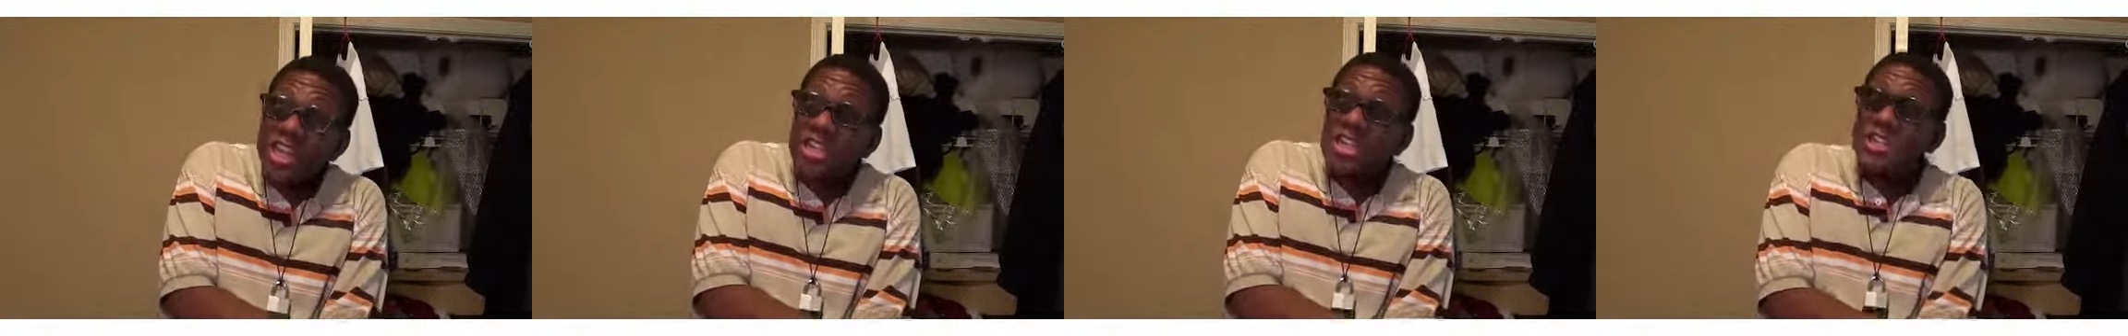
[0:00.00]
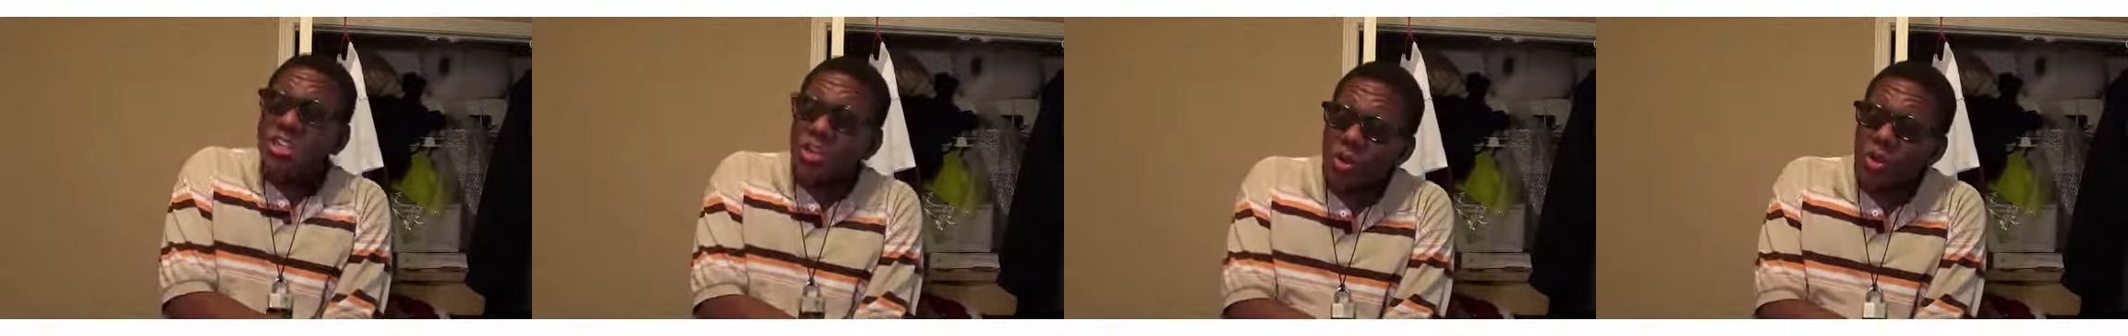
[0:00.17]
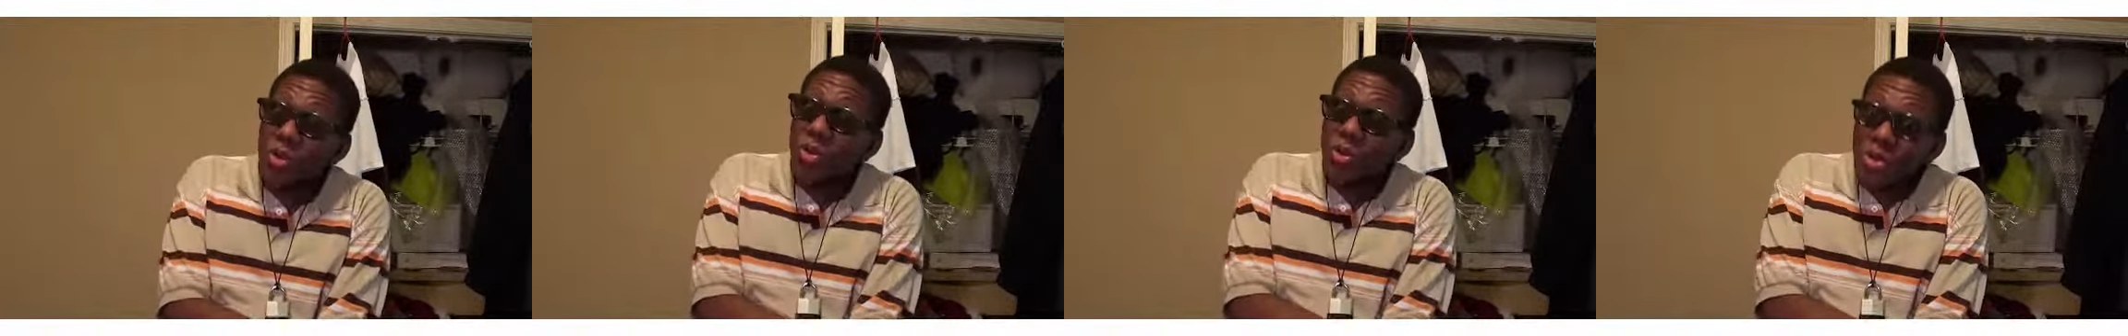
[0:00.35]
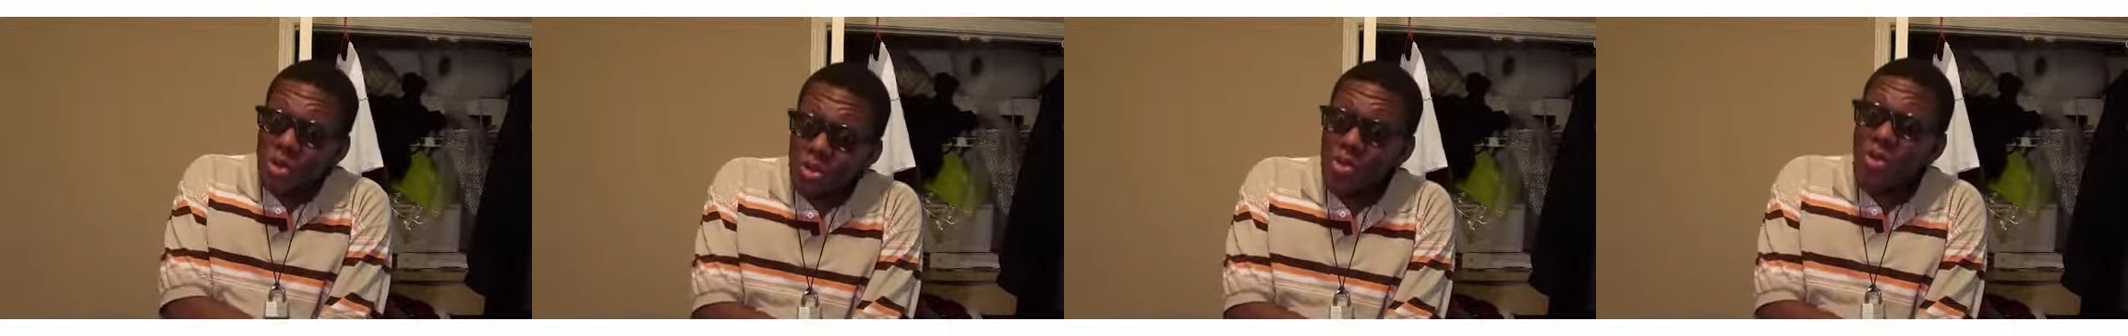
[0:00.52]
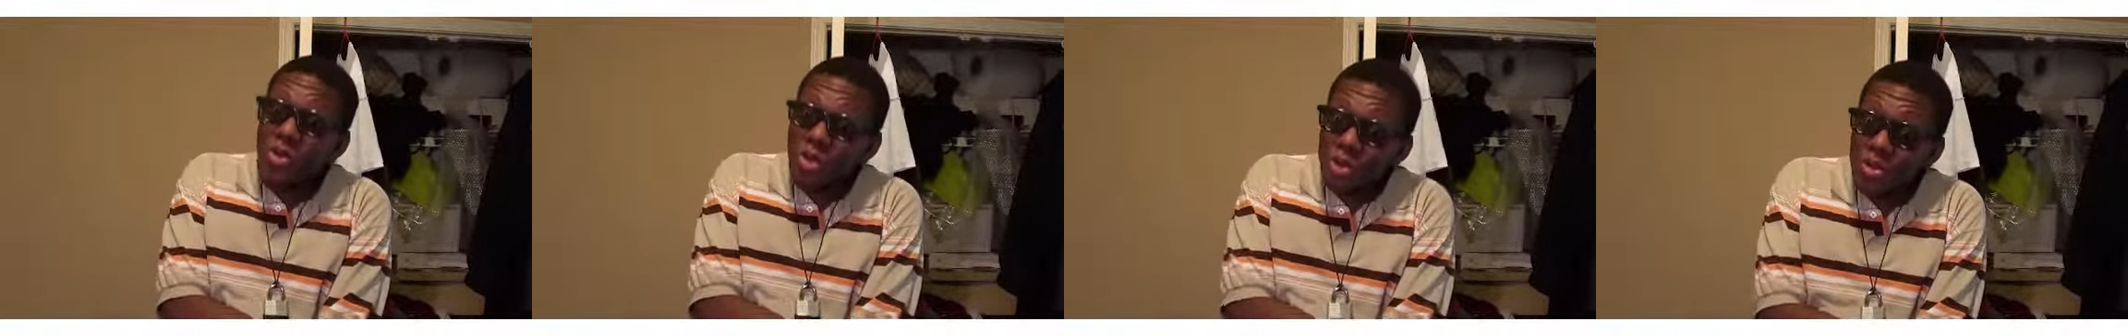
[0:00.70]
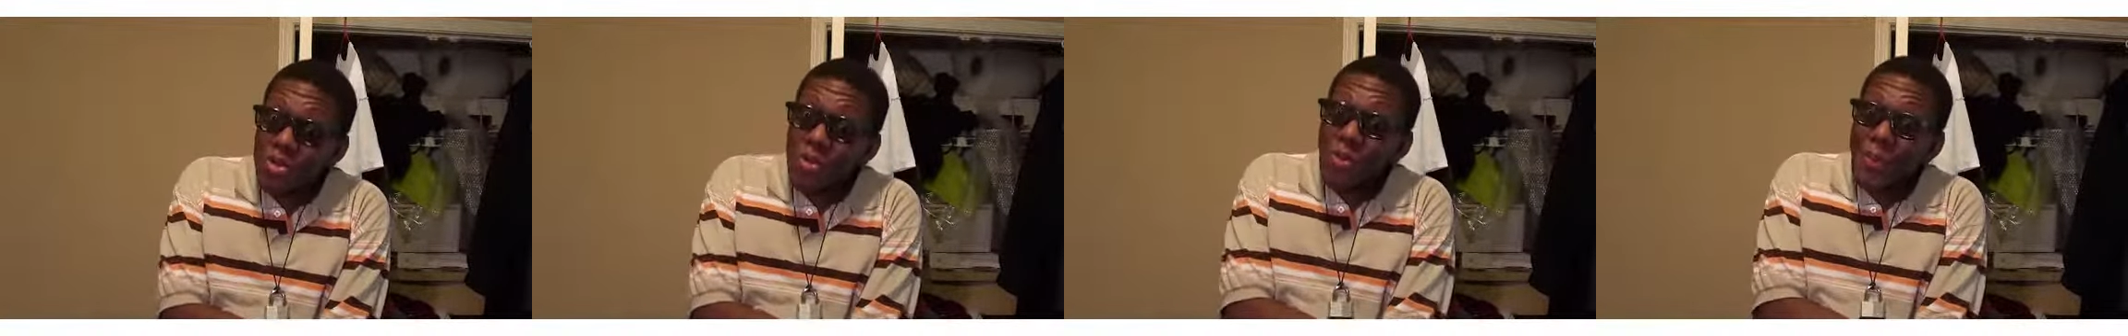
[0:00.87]

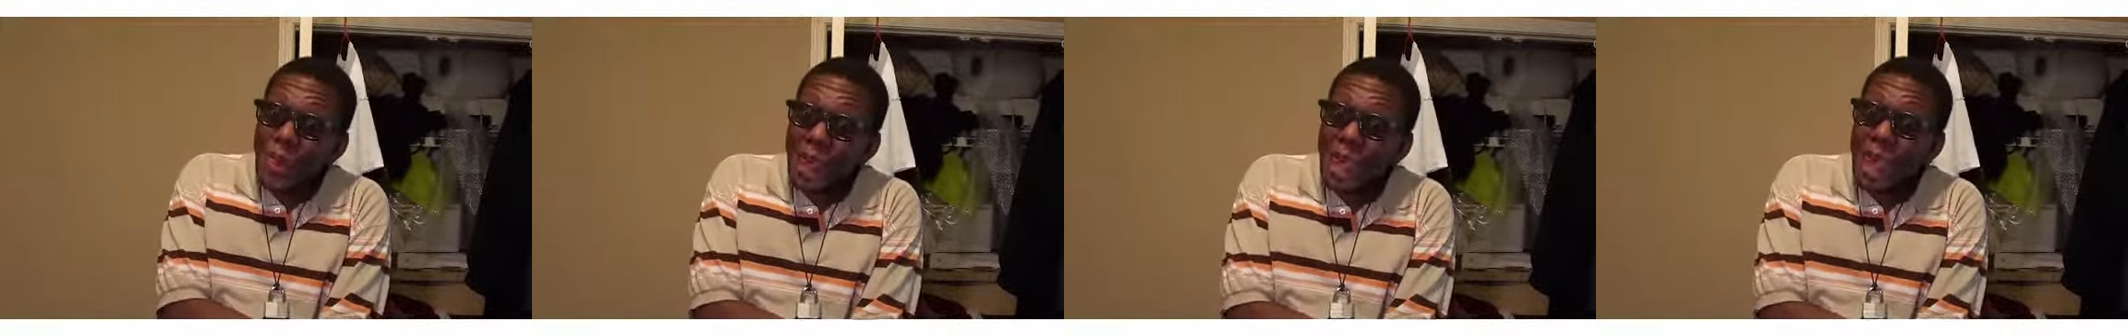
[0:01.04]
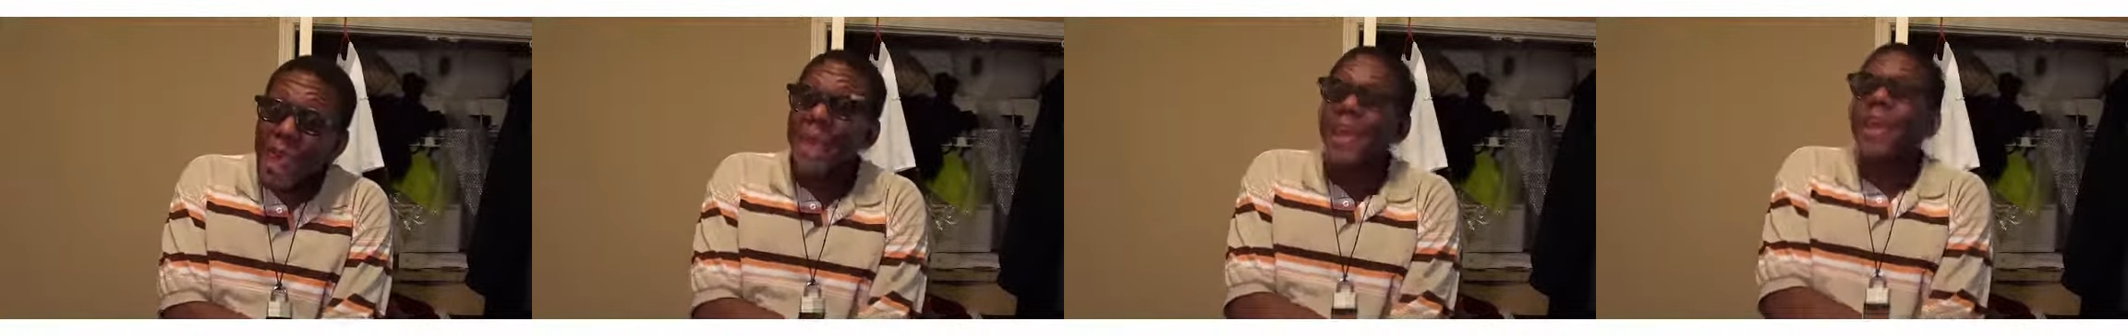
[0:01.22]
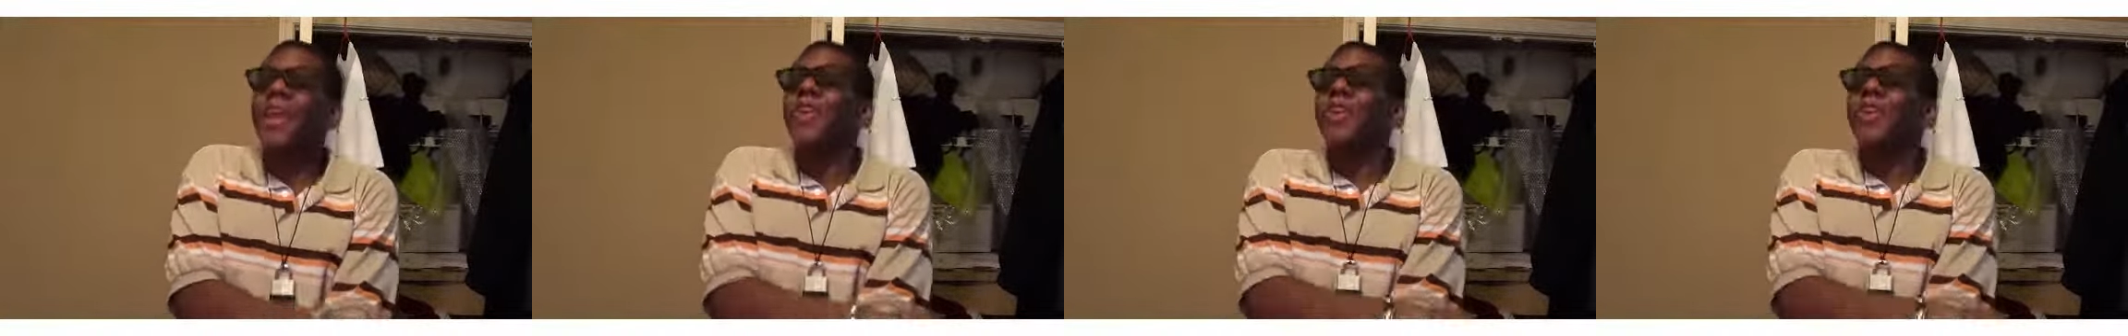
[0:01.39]
Dude, man.